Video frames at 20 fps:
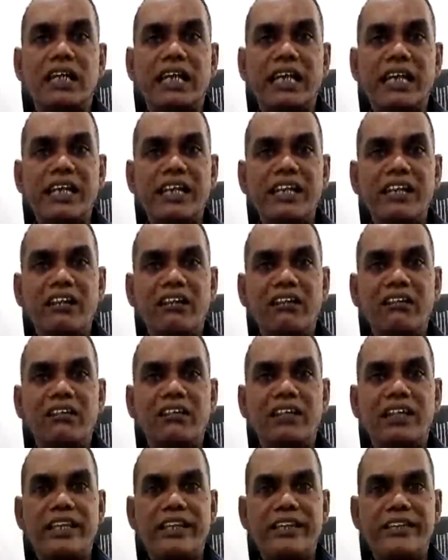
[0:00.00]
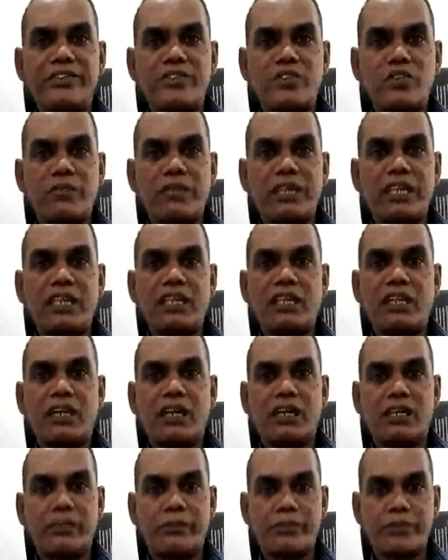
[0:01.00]
India needs to be
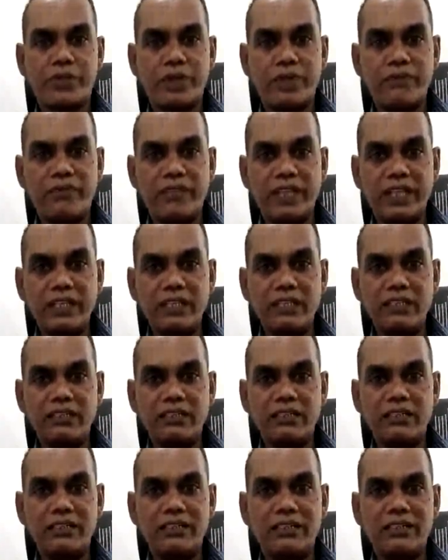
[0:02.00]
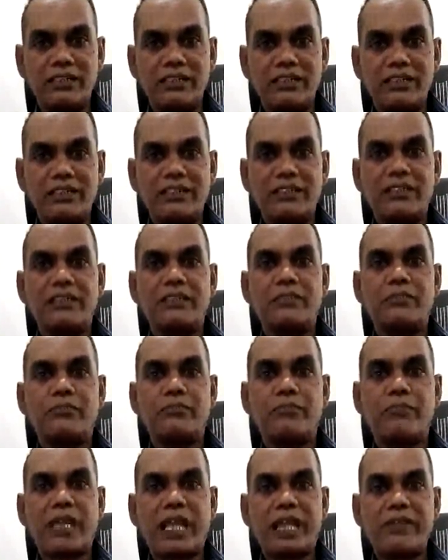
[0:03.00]
corruption free,
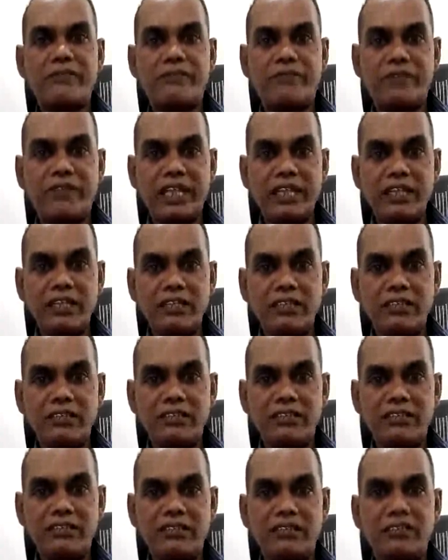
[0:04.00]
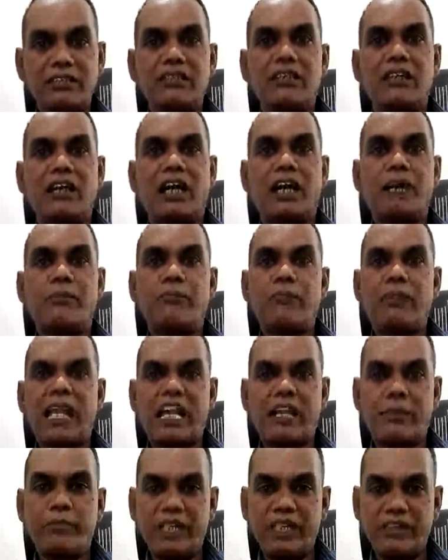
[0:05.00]
bribe free,
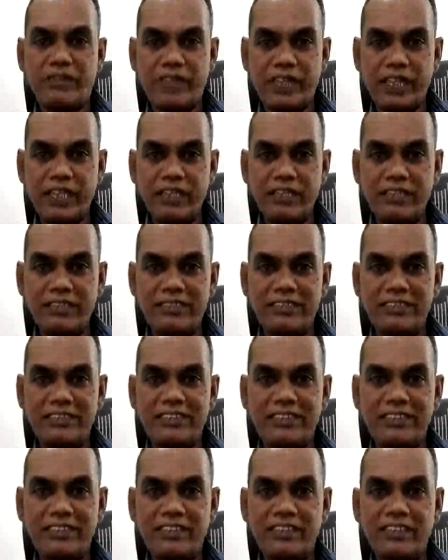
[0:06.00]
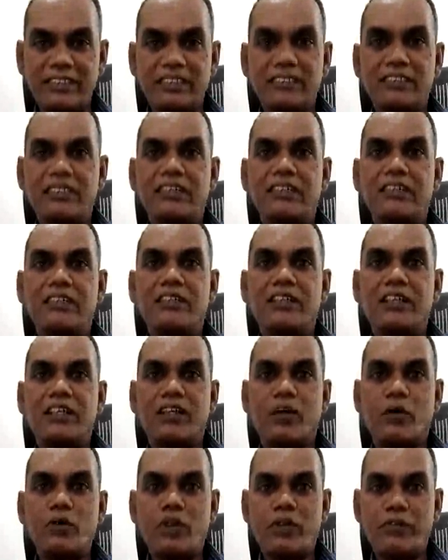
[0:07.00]
black money free,
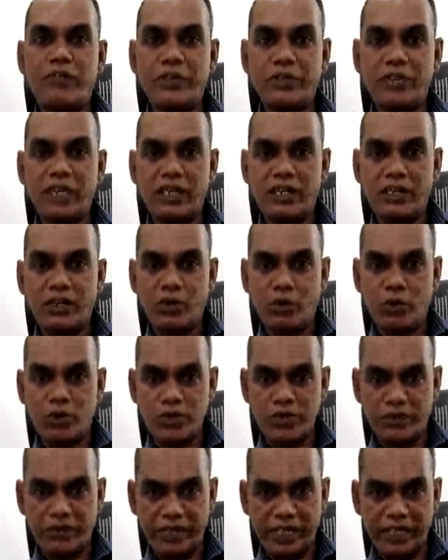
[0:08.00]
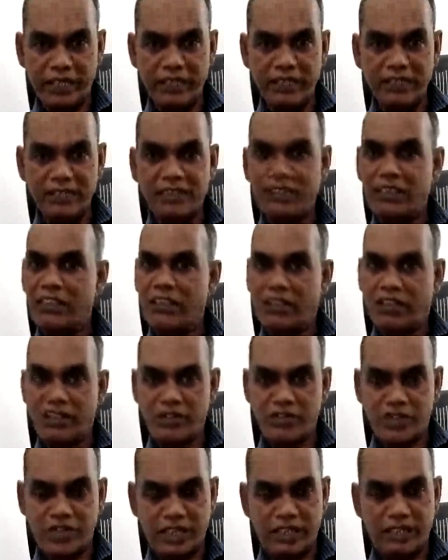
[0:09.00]
counterfeited notes free
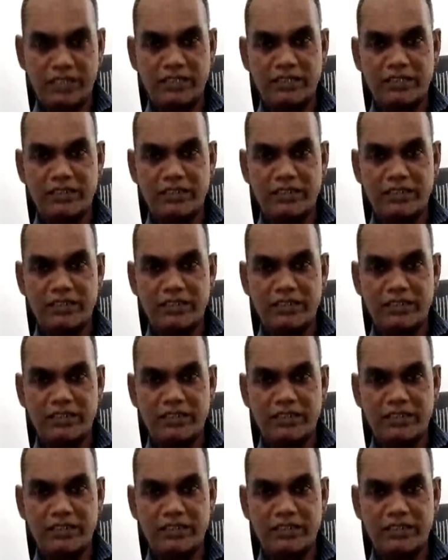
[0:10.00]
country.